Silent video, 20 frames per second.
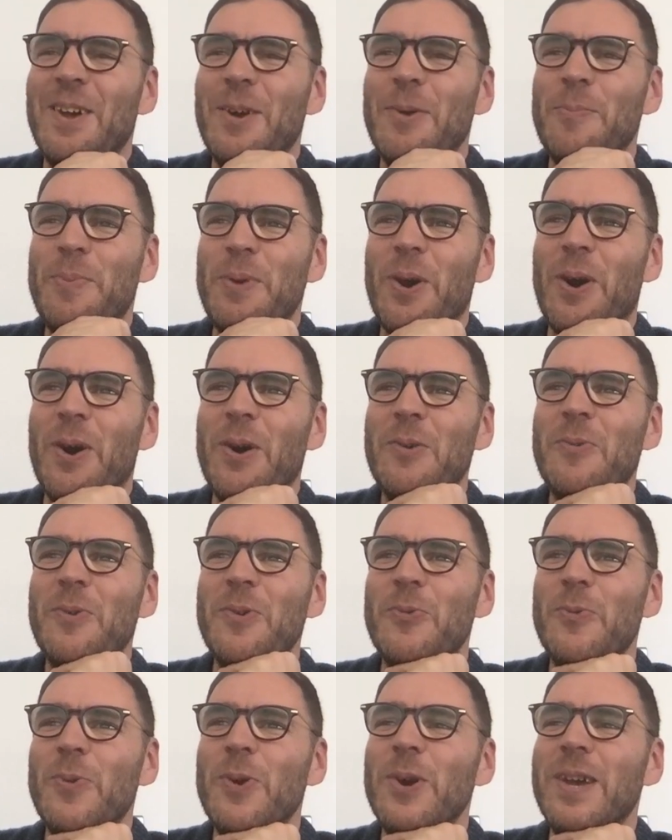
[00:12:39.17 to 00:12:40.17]
Bjorn
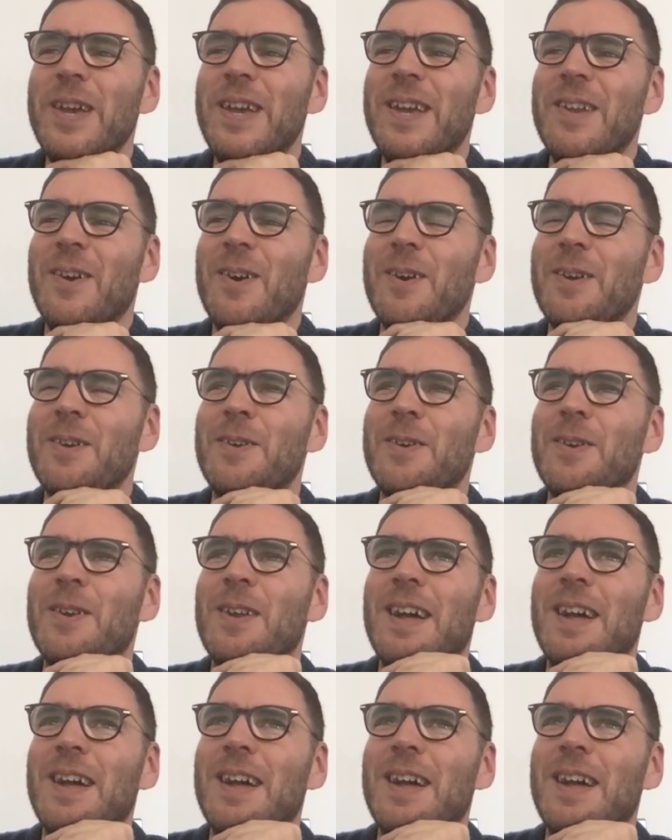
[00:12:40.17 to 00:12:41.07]
was working on